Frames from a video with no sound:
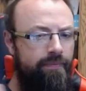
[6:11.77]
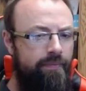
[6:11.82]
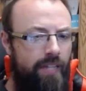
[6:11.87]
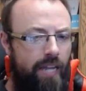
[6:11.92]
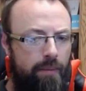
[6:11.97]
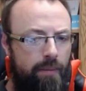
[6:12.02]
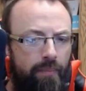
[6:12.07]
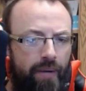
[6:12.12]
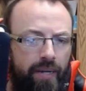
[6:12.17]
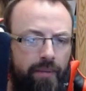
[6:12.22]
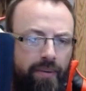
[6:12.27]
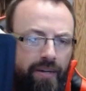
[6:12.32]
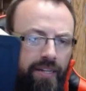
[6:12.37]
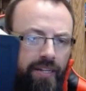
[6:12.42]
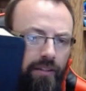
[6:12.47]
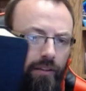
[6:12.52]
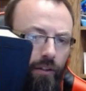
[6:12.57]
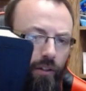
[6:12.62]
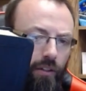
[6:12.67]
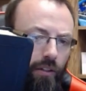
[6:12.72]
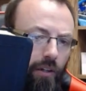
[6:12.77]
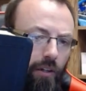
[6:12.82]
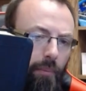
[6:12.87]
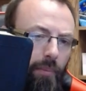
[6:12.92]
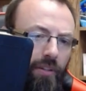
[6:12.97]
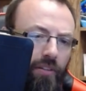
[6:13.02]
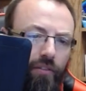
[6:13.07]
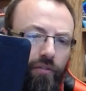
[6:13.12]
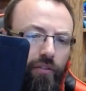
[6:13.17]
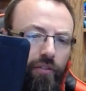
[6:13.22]
and mine might look a little
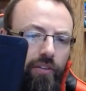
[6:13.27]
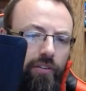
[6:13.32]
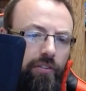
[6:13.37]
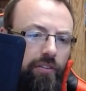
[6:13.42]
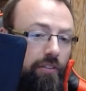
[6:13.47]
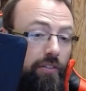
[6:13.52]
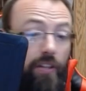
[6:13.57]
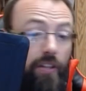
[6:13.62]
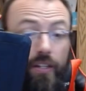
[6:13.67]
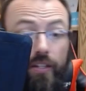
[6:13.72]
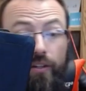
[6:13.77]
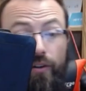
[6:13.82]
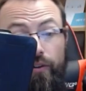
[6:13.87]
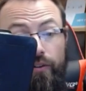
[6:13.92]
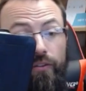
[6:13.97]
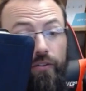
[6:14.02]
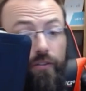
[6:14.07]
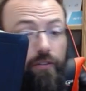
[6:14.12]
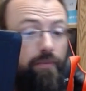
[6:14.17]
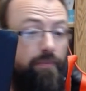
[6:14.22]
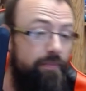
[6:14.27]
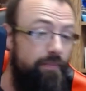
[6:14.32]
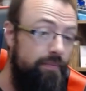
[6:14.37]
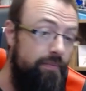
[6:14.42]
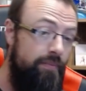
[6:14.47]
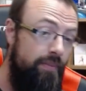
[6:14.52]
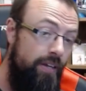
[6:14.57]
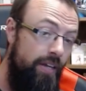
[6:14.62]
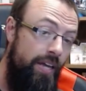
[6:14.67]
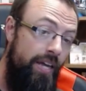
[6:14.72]
bit different than yours,
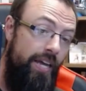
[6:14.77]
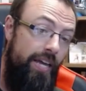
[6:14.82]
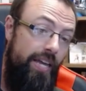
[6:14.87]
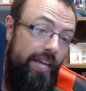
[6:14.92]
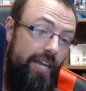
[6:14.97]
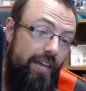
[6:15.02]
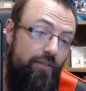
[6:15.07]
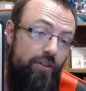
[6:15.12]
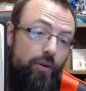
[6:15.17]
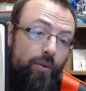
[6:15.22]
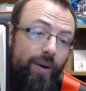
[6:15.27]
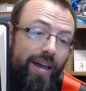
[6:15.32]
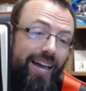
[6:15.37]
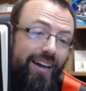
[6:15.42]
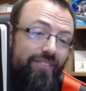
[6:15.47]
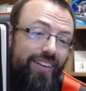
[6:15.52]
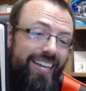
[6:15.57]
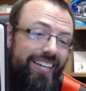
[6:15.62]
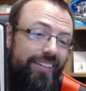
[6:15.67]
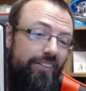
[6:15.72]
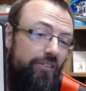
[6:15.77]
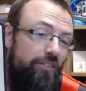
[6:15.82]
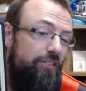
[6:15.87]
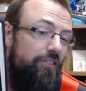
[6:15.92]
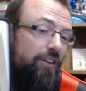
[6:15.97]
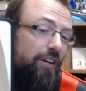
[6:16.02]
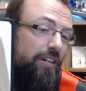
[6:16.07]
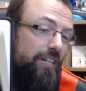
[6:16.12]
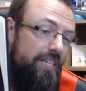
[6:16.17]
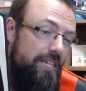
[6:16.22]
if you have a
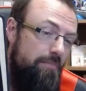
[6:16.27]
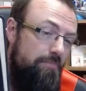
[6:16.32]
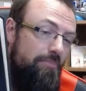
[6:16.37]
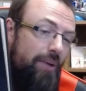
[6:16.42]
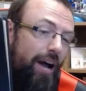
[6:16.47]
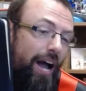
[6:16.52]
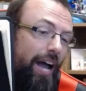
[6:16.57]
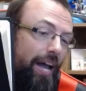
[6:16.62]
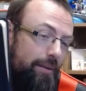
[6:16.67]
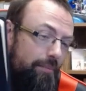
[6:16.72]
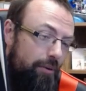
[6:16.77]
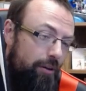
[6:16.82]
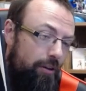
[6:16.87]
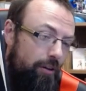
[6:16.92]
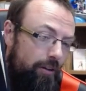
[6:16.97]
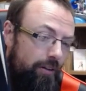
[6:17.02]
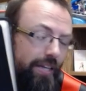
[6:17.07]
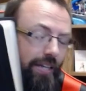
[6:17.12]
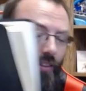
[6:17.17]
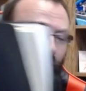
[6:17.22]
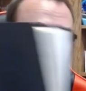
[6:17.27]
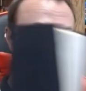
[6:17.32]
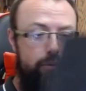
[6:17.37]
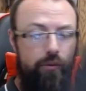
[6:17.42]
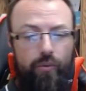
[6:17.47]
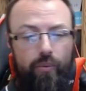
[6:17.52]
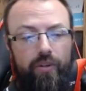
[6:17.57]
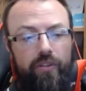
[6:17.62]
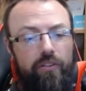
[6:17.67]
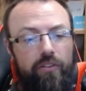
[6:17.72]
study Bible, a
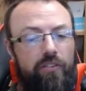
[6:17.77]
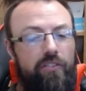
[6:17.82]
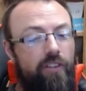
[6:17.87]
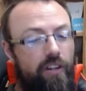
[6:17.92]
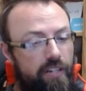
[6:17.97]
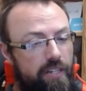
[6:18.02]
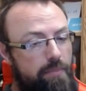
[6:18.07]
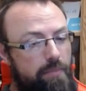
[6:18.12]
Lutheran study